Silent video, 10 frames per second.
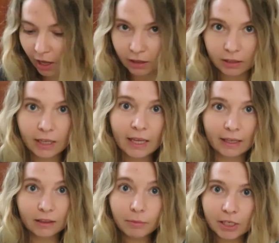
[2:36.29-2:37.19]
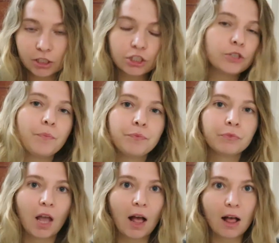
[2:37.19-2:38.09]
I'll get the message,
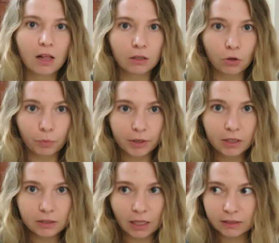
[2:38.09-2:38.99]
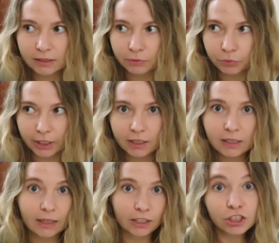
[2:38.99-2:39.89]
I'll open it, I'll read it,
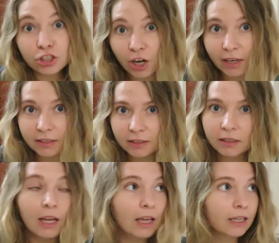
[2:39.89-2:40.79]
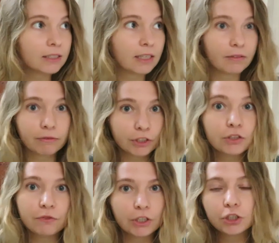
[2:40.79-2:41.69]
I'll get distracted because I have
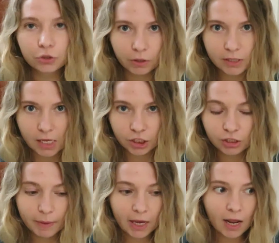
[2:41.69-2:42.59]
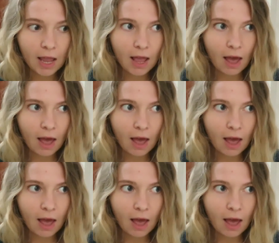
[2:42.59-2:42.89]
very, very short attention span,